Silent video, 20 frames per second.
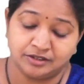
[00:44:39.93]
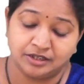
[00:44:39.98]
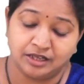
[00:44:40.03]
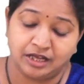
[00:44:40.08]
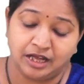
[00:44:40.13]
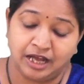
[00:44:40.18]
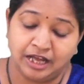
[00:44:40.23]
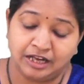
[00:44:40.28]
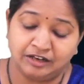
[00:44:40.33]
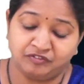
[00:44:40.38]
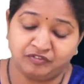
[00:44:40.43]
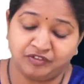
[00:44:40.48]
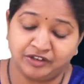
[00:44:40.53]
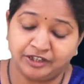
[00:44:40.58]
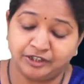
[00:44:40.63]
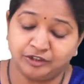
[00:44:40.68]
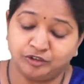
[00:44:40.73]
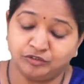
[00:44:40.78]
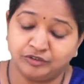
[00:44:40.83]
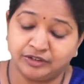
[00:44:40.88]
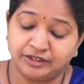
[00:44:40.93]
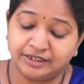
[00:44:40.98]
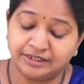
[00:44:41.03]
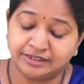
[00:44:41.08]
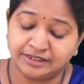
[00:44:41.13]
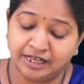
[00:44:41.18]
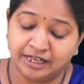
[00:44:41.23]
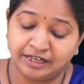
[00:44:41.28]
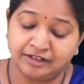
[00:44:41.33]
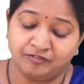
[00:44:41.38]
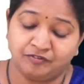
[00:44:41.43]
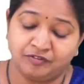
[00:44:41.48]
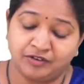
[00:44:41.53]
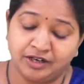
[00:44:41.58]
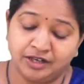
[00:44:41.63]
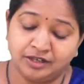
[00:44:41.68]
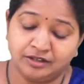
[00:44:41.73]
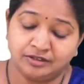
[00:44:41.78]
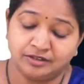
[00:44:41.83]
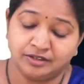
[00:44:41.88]
Alpha into 1 is
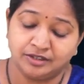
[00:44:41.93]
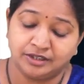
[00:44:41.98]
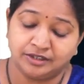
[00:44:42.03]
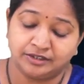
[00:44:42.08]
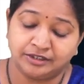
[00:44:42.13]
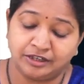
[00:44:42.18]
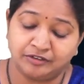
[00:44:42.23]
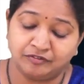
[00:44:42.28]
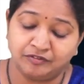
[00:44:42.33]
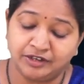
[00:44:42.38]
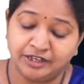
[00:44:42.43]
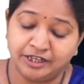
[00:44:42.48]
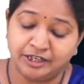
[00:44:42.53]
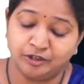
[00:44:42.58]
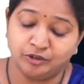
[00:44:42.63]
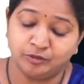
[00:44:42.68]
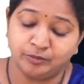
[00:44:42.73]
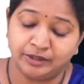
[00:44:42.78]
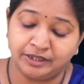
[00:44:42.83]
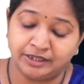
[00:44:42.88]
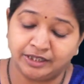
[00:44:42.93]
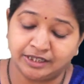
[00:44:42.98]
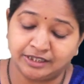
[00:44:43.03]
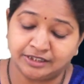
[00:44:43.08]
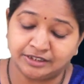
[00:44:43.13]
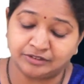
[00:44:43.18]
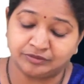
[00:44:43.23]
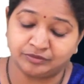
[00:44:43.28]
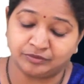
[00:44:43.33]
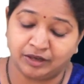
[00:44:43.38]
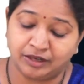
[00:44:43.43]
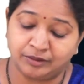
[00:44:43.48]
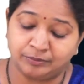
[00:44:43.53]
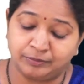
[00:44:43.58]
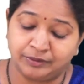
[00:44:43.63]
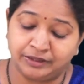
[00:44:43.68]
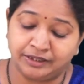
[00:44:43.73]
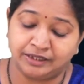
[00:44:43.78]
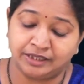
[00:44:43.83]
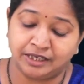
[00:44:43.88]
alpha, then 1 into beta is
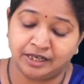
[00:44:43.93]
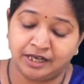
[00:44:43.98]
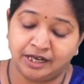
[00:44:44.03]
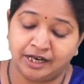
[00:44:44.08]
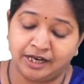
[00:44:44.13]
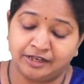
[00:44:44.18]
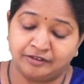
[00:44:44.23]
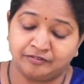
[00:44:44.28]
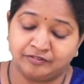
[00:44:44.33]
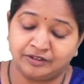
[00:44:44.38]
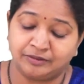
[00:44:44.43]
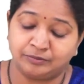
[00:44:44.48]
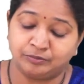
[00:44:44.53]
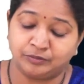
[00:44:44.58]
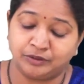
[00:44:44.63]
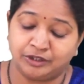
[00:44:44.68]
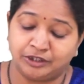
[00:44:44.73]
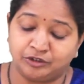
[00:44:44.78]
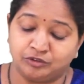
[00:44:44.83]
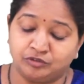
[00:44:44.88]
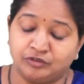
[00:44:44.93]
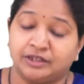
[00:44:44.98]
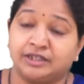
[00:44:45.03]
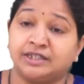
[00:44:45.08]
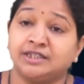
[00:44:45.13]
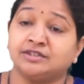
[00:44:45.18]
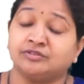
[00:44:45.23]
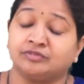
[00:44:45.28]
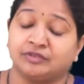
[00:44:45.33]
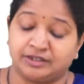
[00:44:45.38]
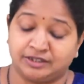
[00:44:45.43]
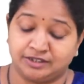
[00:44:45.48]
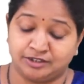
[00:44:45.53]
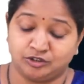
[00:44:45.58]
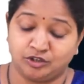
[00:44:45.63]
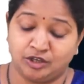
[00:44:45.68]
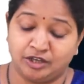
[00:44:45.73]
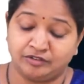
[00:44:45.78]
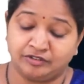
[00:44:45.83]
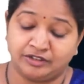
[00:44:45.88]
beta, and 1 into 1 is 1. So I
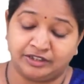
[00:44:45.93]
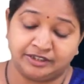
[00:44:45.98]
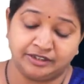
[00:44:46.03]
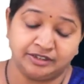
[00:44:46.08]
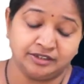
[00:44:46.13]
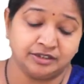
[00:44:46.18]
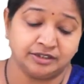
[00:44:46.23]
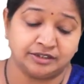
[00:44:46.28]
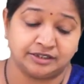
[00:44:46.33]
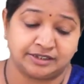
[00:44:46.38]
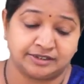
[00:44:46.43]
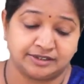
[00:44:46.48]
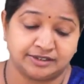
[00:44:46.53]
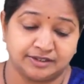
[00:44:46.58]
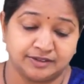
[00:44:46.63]
have written this.